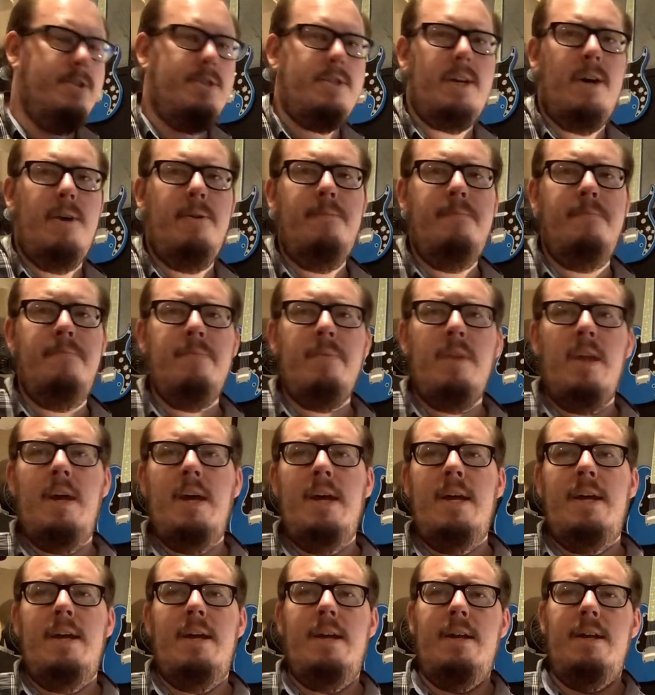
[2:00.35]
So
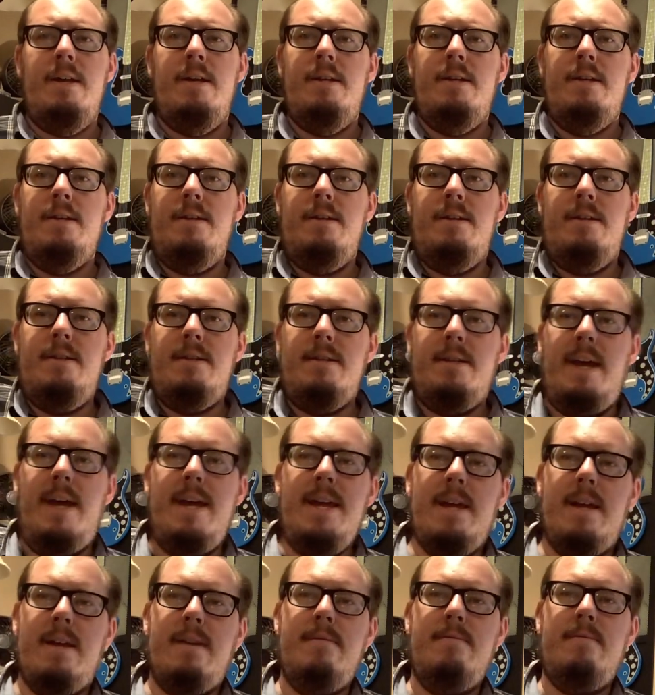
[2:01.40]

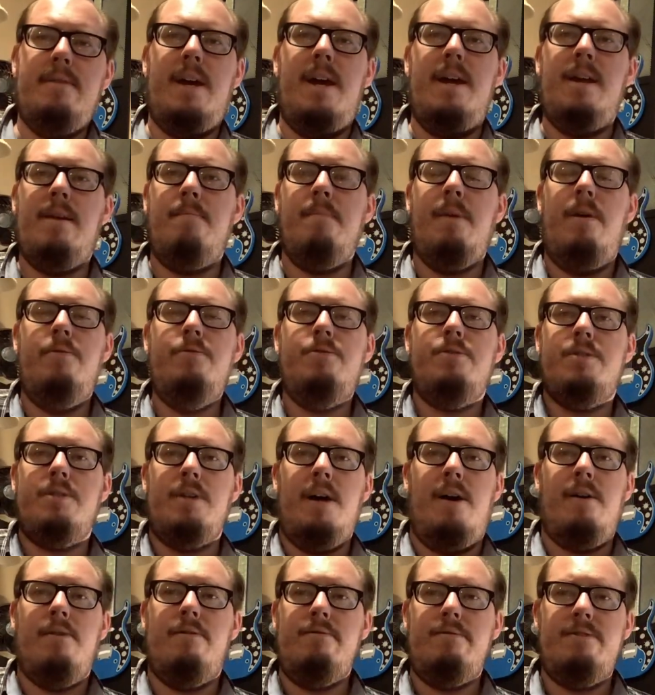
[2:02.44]
take most
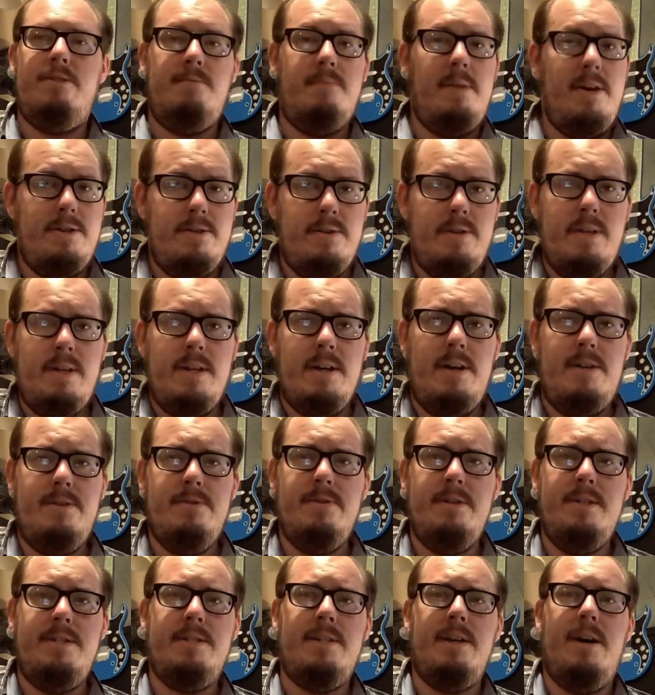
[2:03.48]
songs, especially
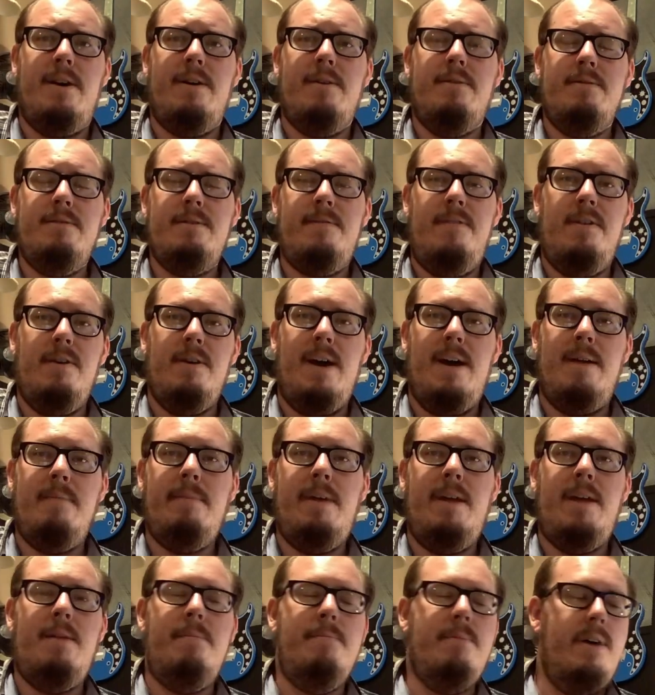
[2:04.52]
country songs. If you're like
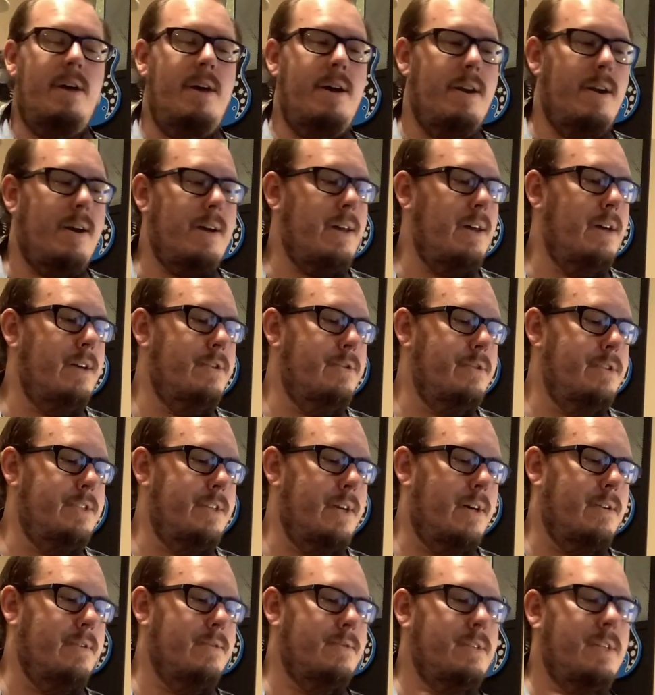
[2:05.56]
me, you play a lot of country
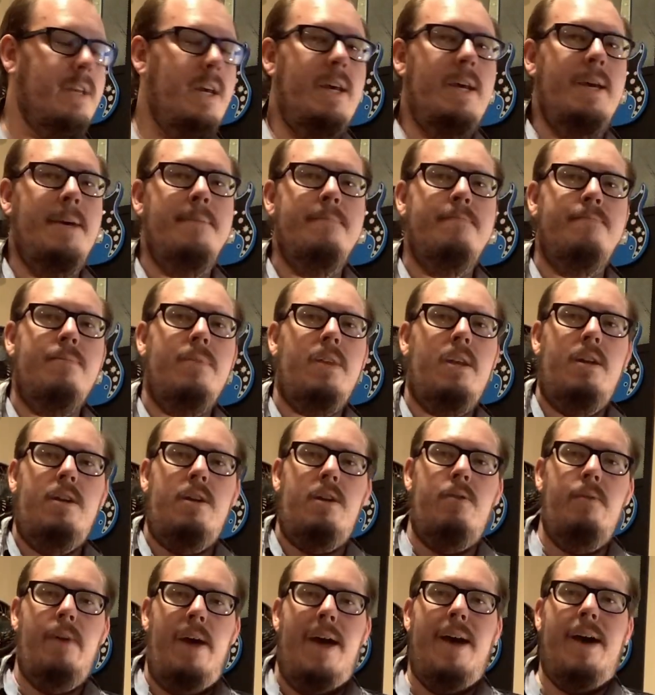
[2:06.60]
songs.
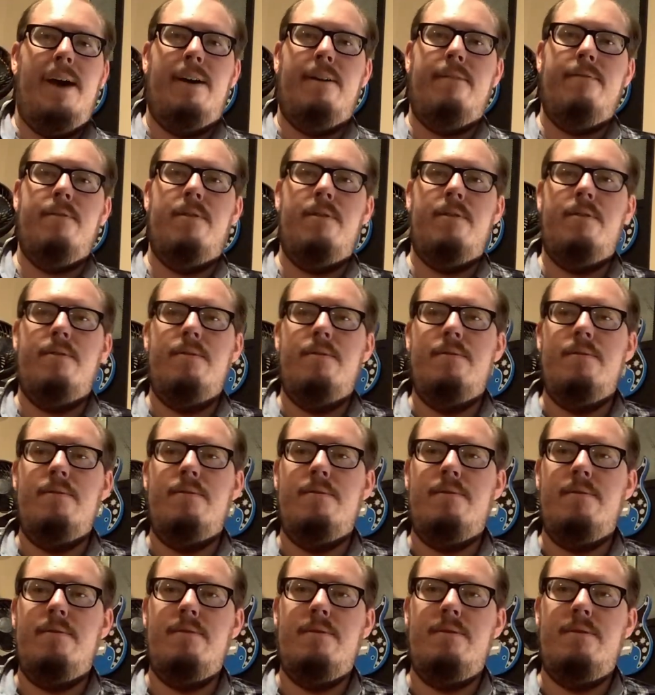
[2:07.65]
You have
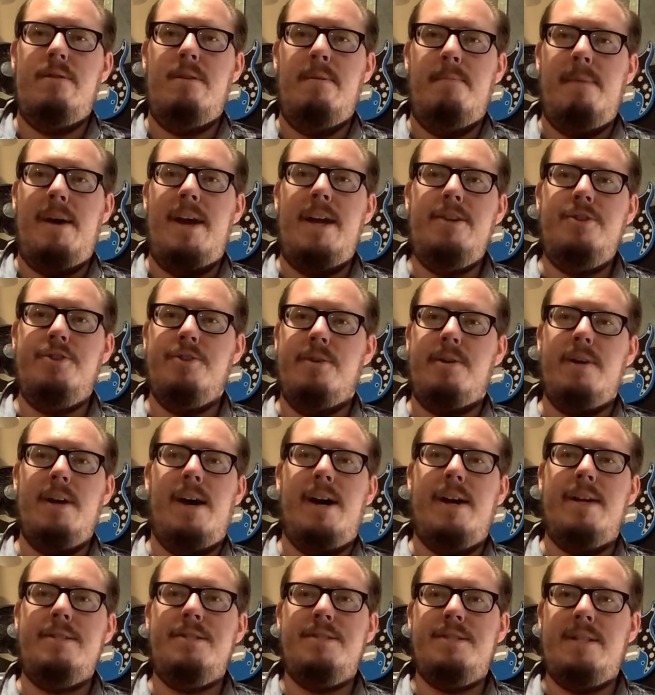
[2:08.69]
the major
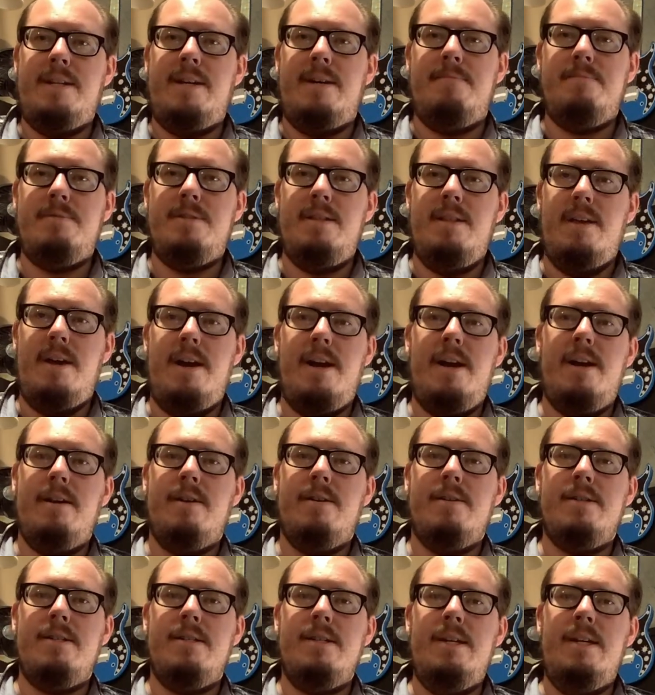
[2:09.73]
concepts
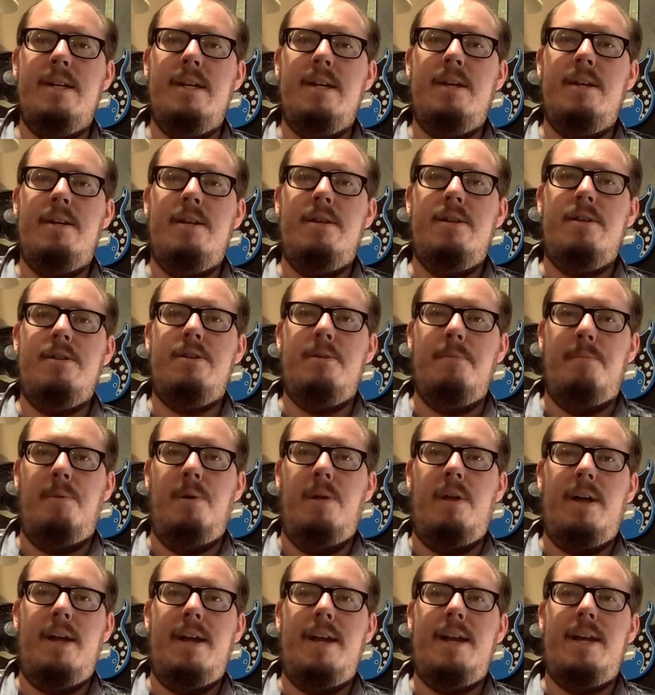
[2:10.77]
there to
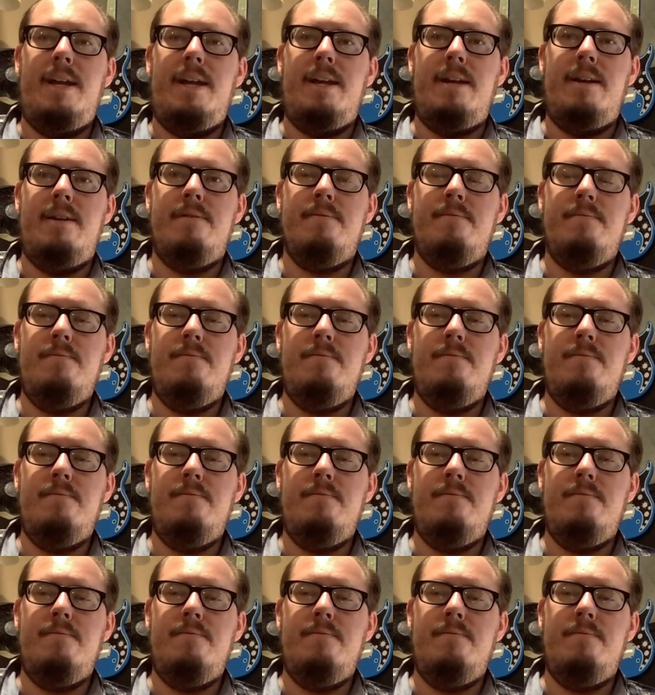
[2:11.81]
play